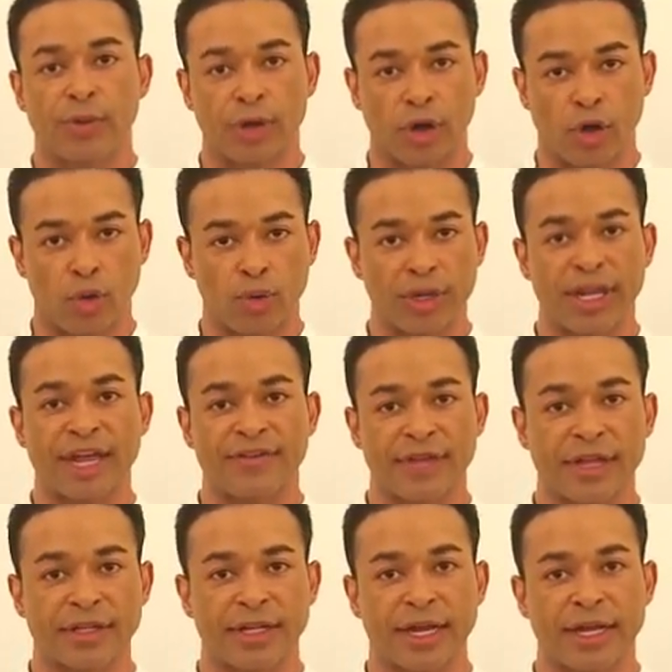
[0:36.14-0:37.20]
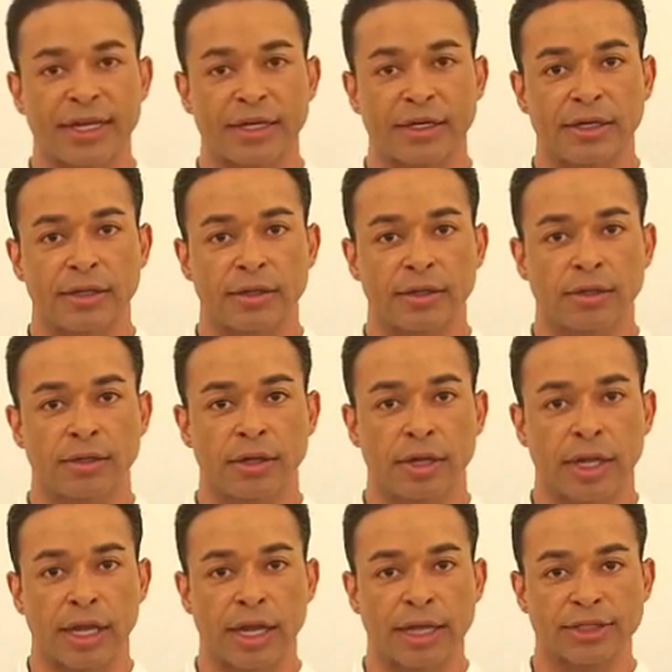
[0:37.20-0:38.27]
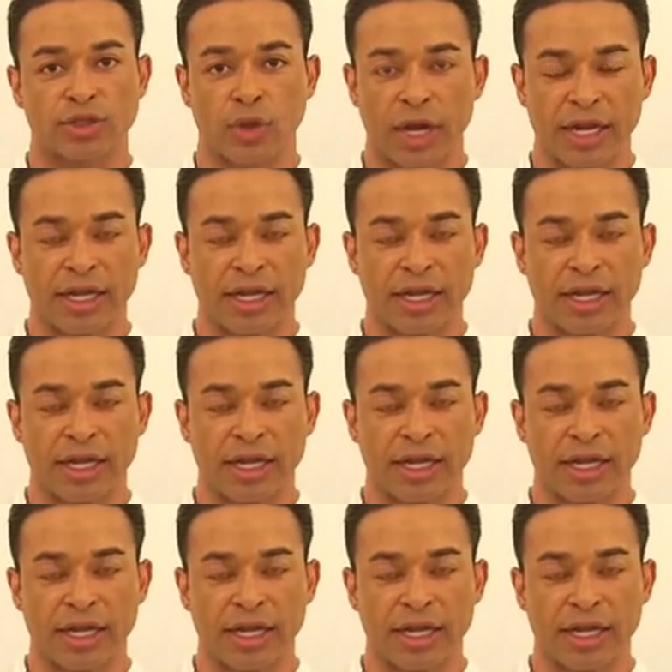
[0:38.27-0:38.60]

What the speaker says: I would only have that diet. So